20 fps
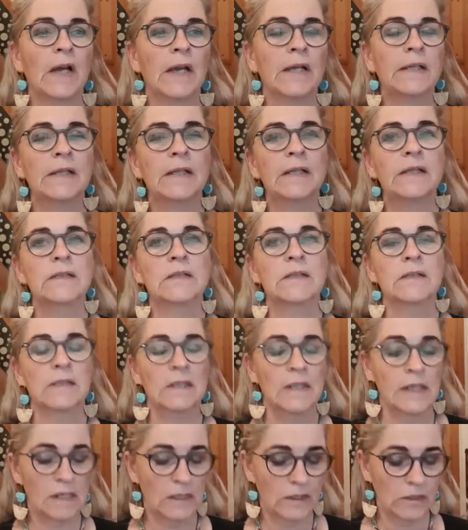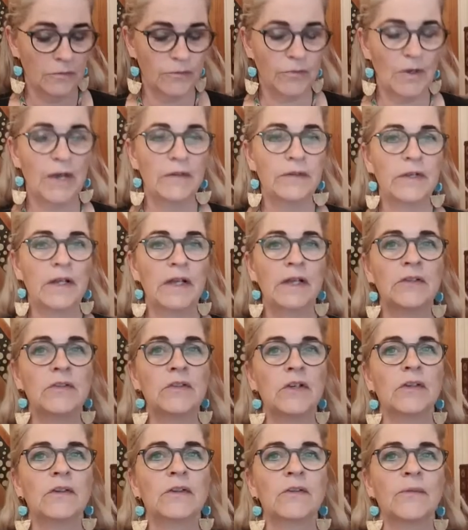And this is really the
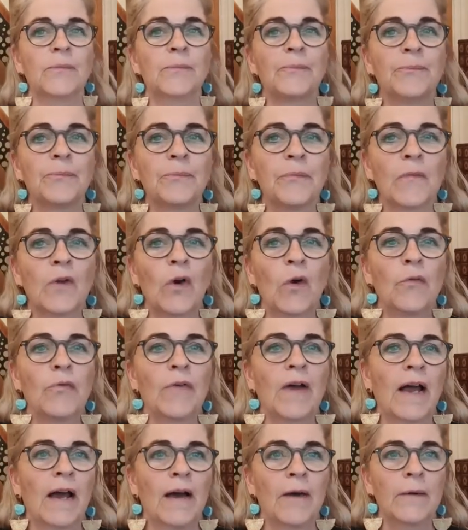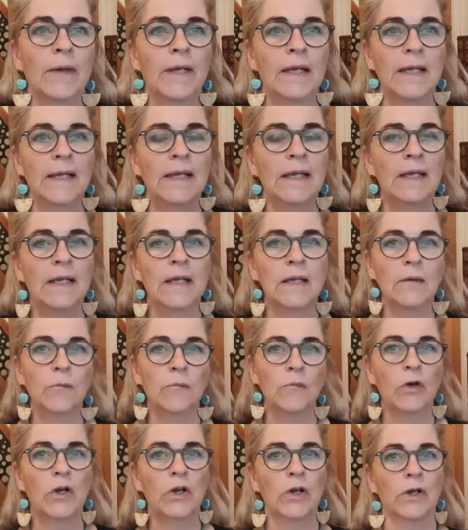foundation of how
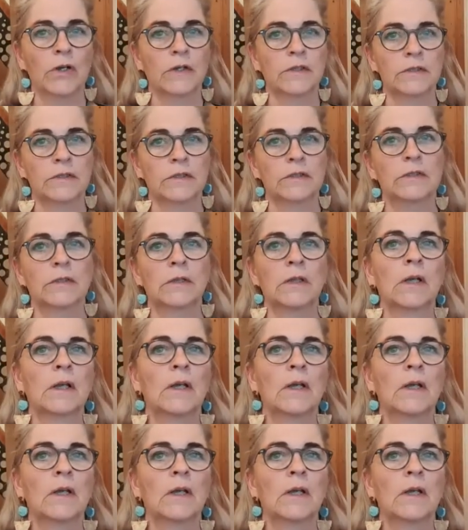healing works,